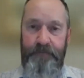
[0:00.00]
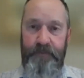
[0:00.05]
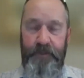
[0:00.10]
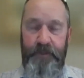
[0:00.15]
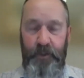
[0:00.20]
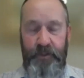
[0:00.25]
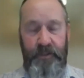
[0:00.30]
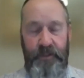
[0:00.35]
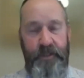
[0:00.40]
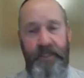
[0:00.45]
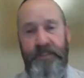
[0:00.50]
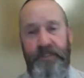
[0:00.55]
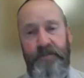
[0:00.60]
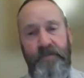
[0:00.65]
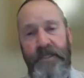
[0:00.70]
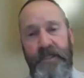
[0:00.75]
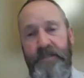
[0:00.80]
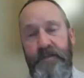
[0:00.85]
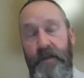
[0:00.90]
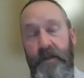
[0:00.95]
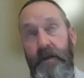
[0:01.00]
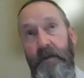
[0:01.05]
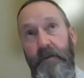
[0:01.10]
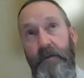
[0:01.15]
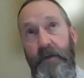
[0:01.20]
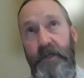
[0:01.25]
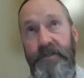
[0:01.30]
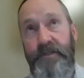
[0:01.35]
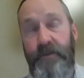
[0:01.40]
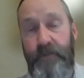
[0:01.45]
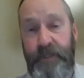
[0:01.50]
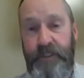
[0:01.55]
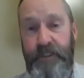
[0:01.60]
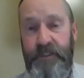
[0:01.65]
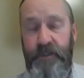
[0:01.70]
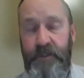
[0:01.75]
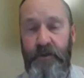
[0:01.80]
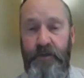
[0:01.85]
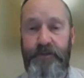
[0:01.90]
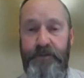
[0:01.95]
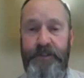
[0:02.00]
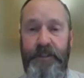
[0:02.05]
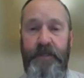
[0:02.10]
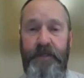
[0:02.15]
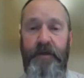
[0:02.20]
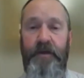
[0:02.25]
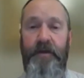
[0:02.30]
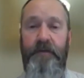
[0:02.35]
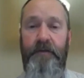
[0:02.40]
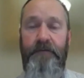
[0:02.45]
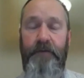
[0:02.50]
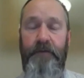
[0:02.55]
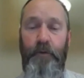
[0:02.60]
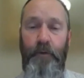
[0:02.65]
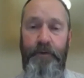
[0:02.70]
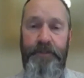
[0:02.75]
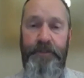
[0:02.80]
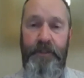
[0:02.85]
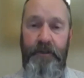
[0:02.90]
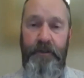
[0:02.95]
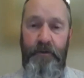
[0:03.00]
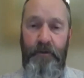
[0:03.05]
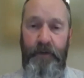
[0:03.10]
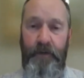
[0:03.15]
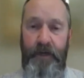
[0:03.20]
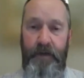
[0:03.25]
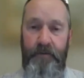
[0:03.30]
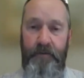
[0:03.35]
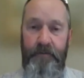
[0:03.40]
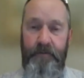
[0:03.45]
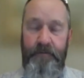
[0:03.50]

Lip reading: So there's lots of things to consider if you want to do that.